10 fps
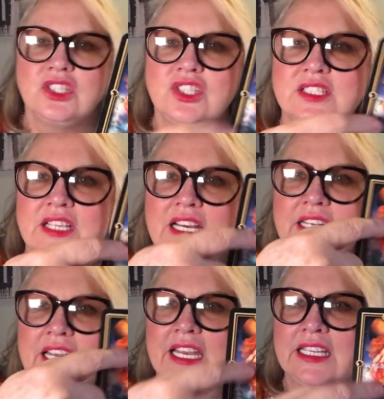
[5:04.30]
she's kind
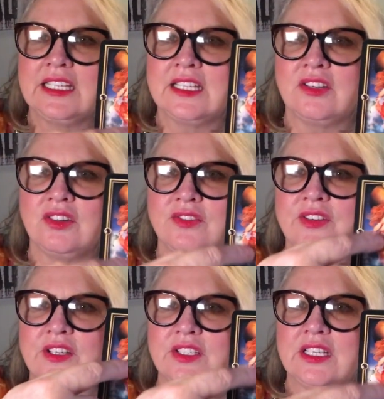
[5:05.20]
of hanging there in a
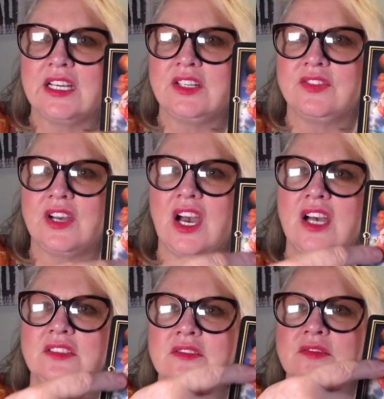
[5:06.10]
very kind of
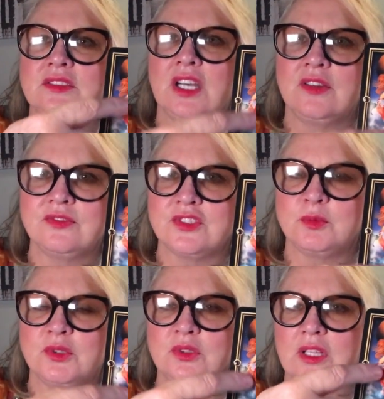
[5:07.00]

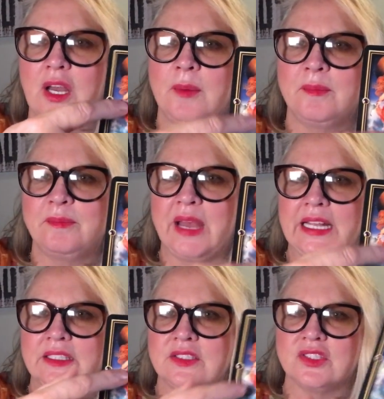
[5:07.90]
uncomfortable,
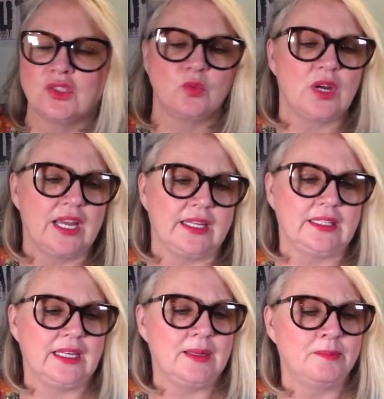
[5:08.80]
unbalanced
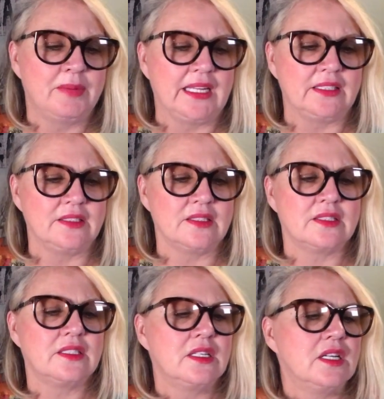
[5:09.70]
way,
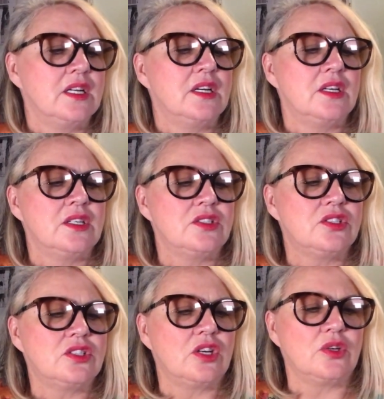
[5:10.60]
imbalanced.
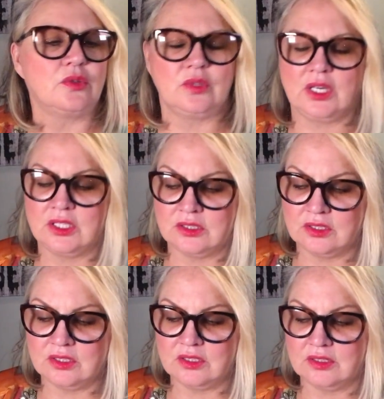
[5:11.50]
So,
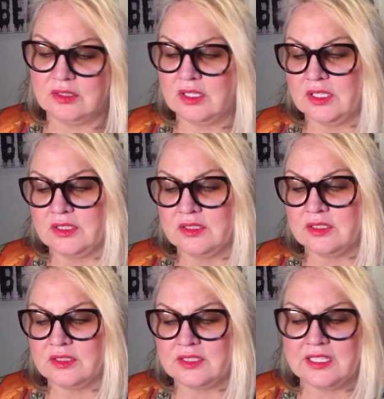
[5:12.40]
and
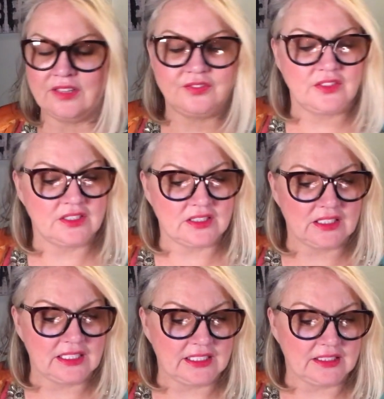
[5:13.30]

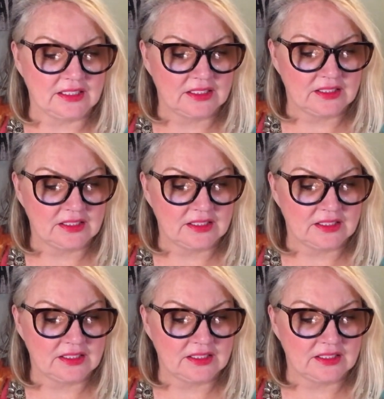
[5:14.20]
definitely